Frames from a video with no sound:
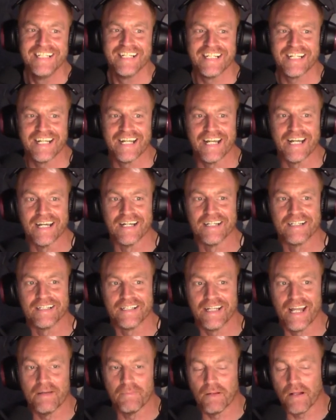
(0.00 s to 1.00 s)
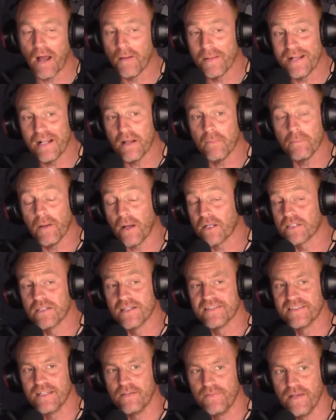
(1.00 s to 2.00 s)
Yeah, yeah, but I mean, back to
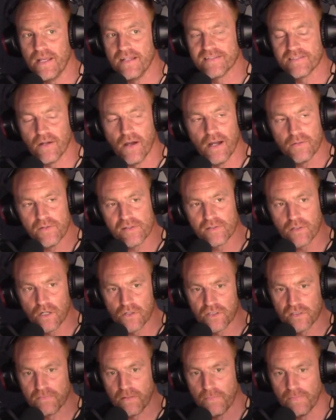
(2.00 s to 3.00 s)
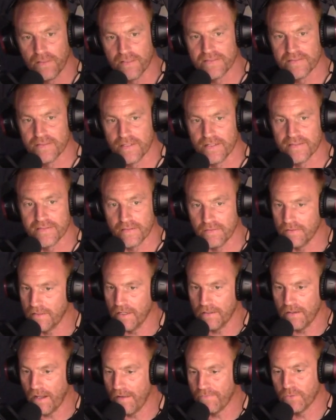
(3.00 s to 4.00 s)
the CV. Sorry, I'm just conscious people listen to this.
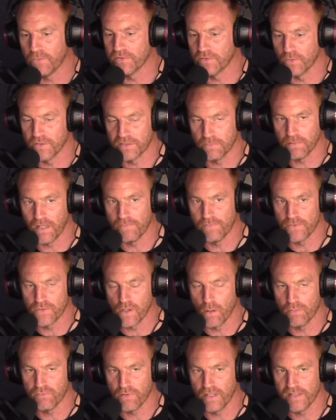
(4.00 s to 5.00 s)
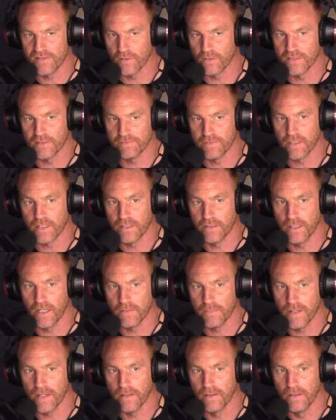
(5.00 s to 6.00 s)
Everyone's always applying for jobs, right? It's always a fucking
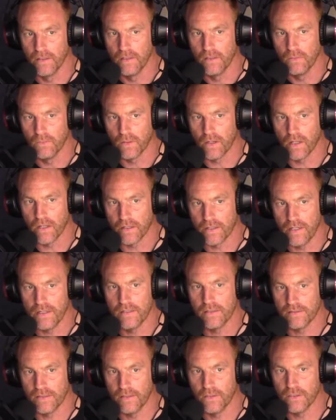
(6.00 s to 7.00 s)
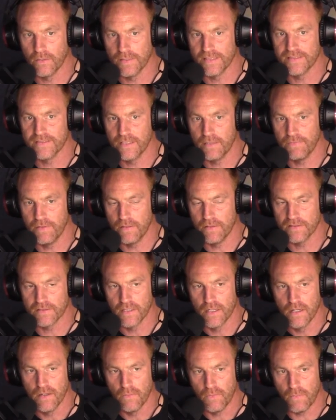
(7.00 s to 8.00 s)
nightmare. One of the key things I learned about the CV is
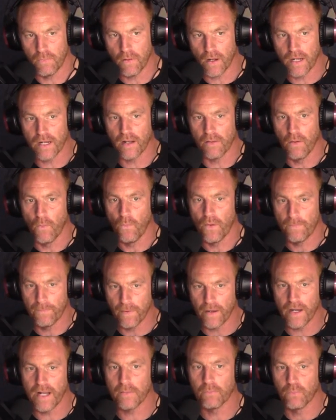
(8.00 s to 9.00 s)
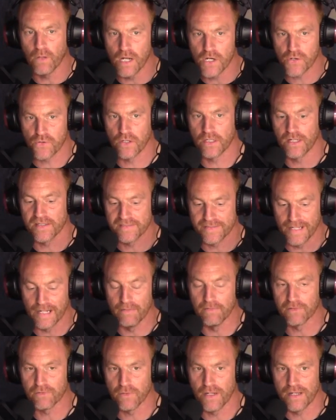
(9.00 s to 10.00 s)
we pile we pile pressure on
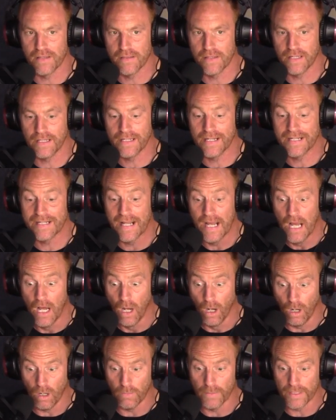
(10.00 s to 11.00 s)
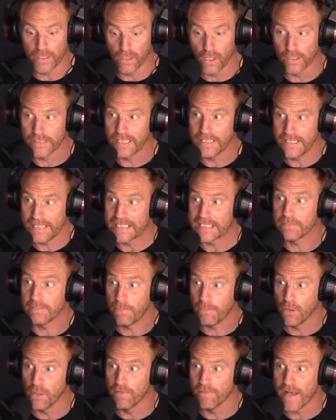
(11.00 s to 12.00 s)
ourselves, right? Thinking, oh my god, it needs to be
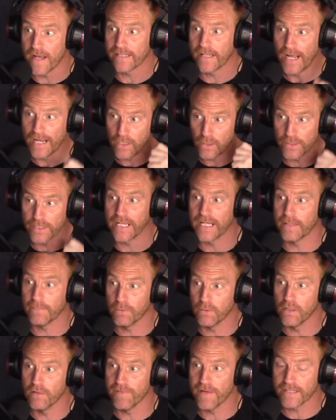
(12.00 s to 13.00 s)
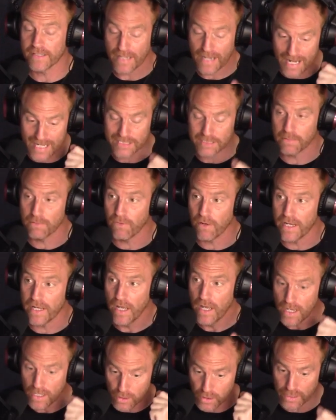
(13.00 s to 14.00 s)
perfect. I got to get it perfect. It has to be right.
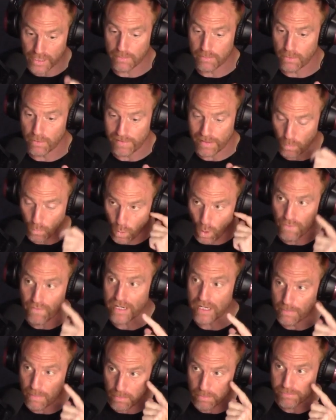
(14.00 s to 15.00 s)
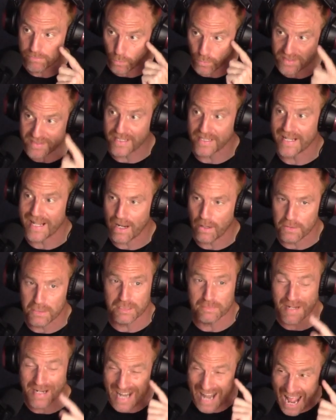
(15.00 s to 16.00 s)
Got to get it perfect. Worrying about before you send it out, and you
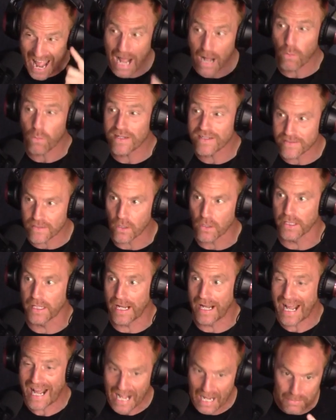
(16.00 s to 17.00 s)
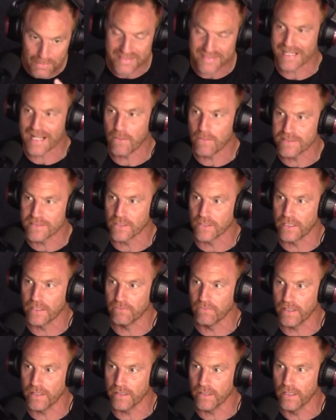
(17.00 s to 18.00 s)
spend hours on it, hours and hours mm. on it,
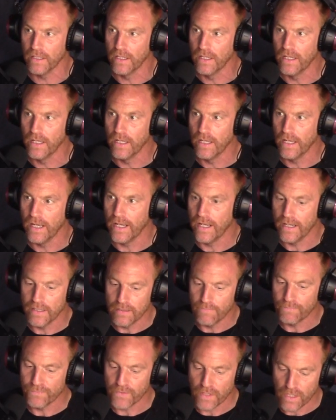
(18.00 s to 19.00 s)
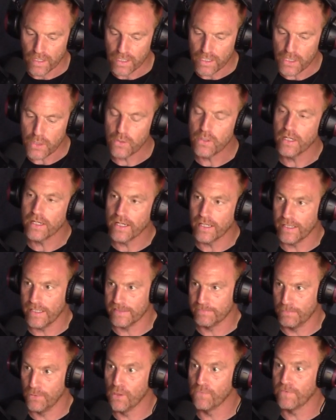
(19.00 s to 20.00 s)
right? You could get it
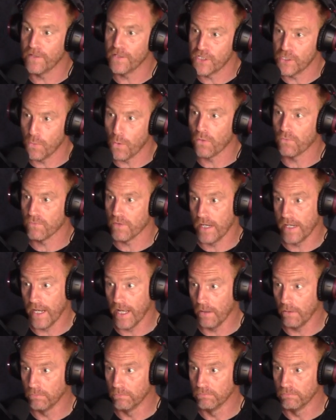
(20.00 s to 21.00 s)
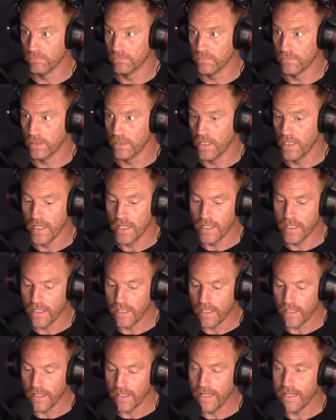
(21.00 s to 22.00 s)
as perfect as you want right now.
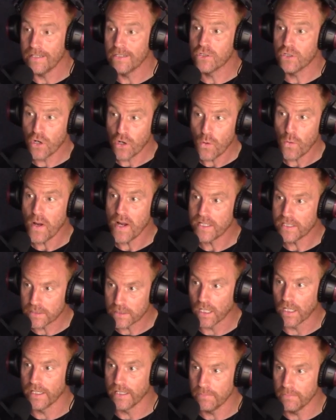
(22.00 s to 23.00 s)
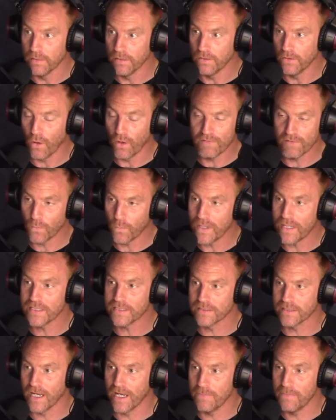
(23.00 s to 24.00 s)
In two weeks' time, or even a week's
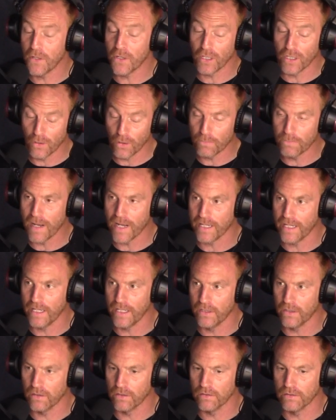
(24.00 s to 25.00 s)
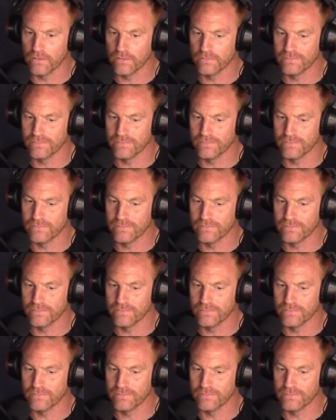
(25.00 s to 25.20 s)
time, you're going to look back at it and go,